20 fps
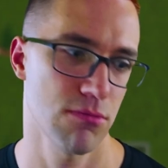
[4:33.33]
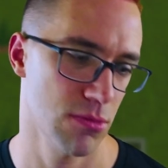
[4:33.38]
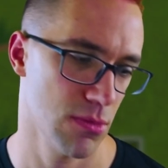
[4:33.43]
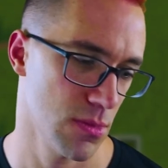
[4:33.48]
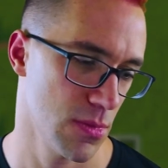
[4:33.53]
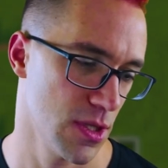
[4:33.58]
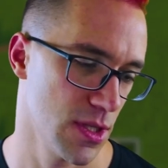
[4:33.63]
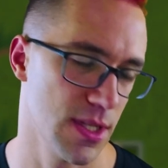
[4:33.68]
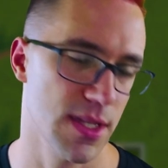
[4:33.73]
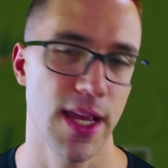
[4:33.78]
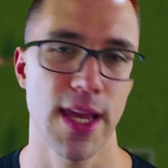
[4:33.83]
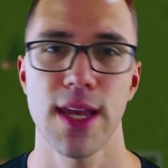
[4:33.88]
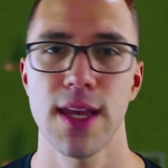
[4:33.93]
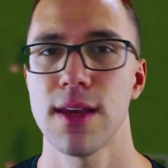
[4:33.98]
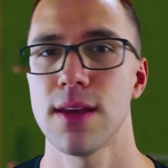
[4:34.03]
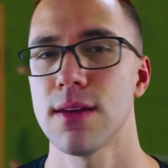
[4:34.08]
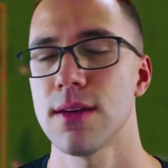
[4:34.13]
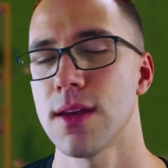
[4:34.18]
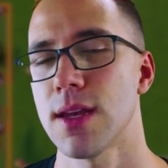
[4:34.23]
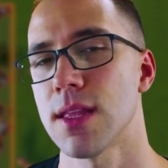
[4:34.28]

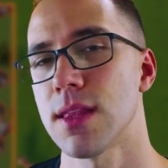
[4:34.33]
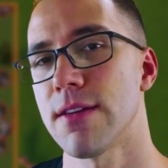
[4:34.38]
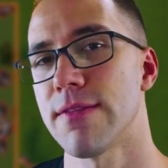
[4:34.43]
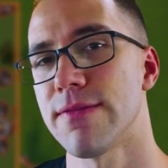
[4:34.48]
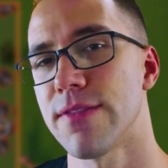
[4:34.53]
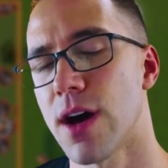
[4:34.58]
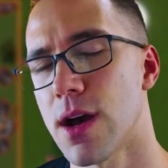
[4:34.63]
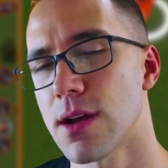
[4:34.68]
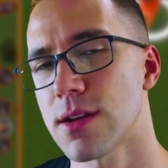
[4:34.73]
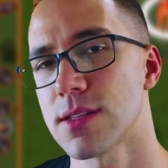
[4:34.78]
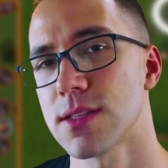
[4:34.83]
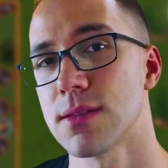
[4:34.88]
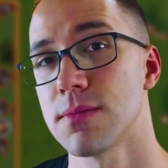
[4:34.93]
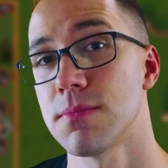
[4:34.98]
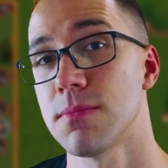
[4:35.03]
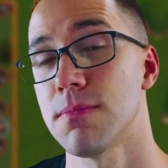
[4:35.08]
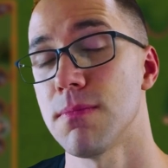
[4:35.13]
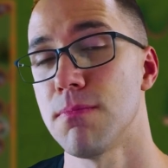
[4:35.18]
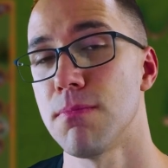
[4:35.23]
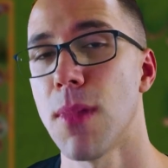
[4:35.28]
Snake and the Fox
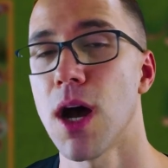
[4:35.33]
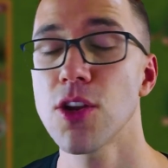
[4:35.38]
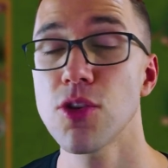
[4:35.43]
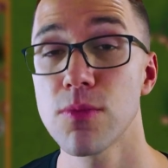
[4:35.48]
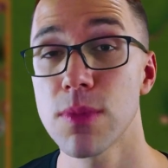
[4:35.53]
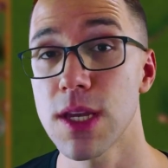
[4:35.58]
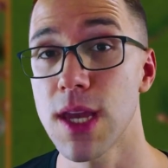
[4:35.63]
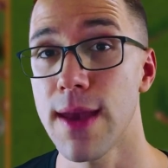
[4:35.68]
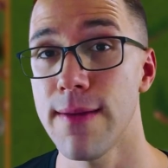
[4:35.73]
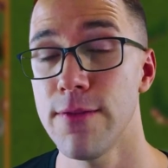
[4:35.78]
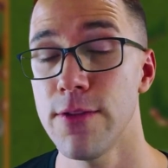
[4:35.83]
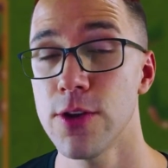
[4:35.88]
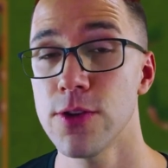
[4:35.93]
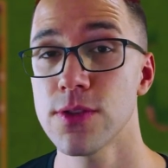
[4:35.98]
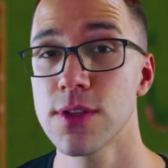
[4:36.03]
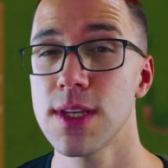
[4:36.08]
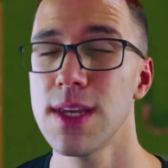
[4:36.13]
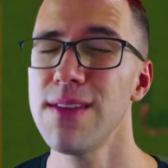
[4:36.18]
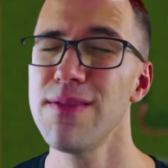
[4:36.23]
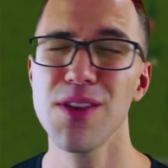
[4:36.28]
mono behaviors,
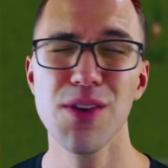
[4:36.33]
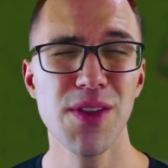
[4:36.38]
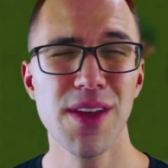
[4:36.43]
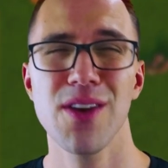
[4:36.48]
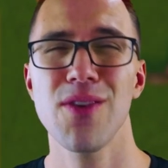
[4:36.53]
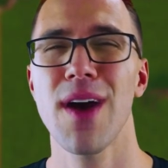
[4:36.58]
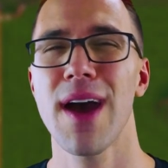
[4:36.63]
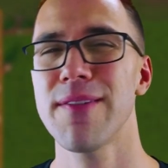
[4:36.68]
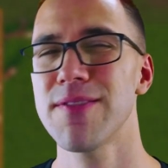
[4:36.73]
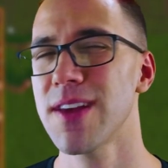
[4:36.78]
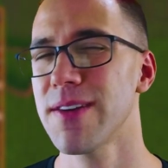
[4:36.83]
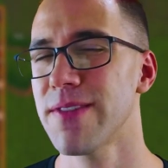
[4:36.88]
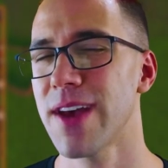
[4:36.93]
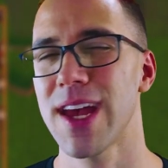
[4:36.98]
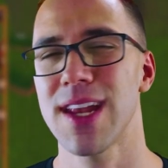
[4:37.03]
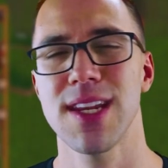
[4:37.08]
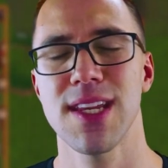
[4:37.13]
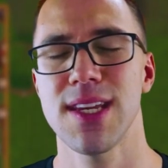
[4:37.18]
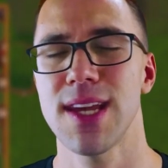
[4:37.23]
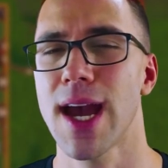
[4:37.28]
even though they don't have to have
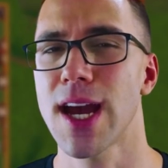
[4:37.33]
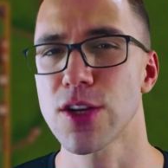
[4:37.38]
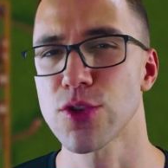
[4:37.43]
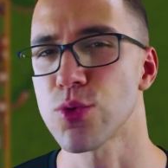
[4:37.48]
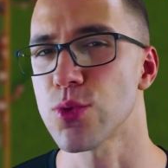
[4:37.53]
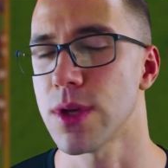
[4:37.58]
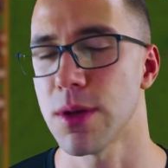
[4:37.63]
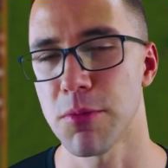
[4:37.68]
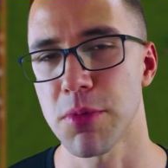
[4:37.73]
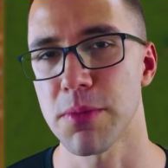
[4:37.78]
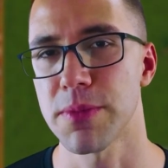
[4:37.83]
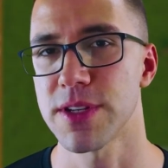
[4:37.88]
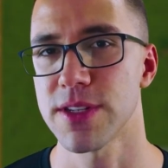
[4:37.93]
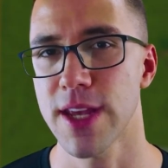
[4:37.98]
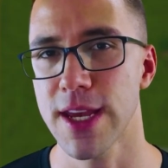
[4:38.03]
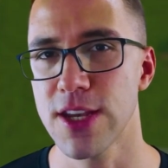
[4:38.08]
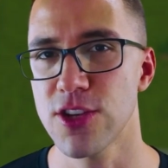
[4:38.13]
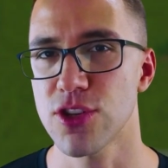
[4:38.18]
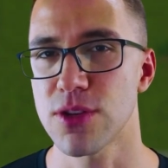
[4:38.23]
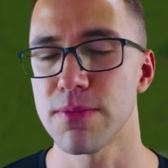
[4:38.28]
any actual
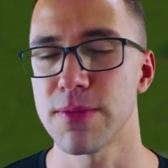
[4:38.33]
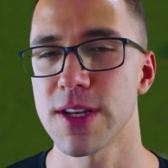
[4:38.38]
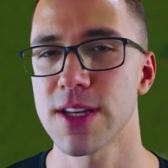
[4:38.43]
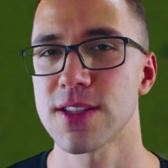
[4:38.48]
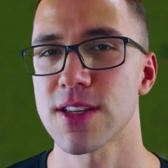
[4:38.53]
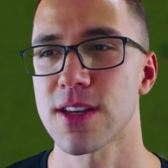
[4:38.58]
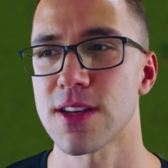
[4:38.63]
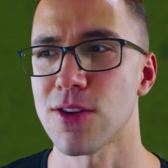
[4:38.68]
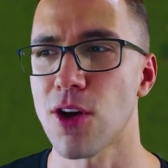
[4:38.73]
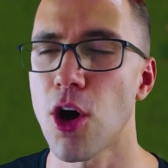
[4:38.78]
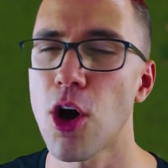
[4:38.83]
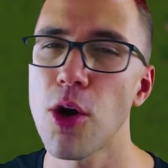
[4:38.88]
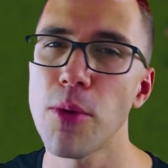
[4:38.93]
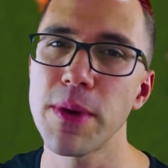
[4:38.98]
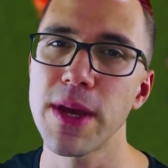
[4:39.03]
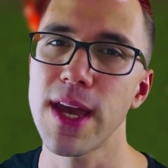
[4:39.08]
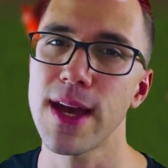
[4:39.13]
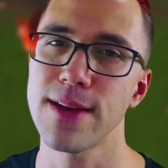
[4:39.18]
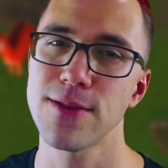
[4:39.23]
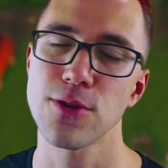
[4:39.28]
implementation, because it can all
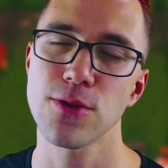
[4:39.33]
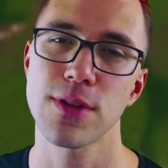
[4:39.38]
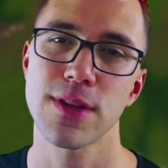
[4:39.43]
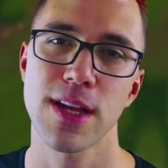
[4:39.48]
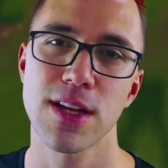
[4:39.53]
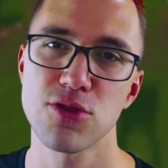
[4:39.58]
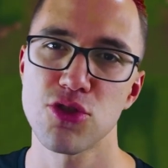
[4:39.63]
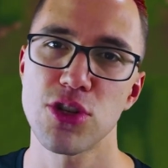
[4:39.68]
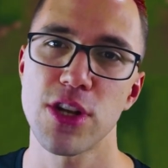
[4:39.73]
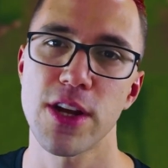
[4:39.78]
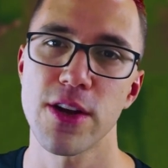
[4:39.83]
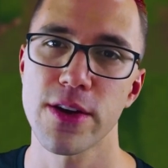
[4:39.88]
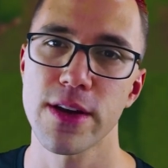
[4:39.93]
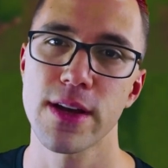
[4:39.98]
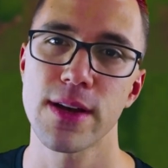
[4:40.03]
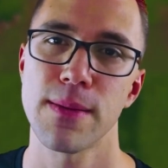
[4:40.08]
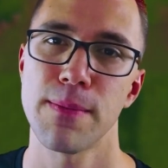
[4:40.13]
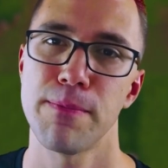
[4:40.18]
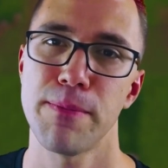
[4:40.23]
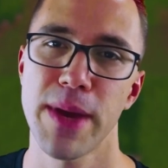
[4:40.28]
be handled in that generic
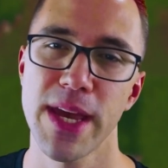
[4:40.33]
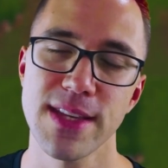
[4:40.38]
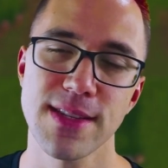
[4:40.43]
base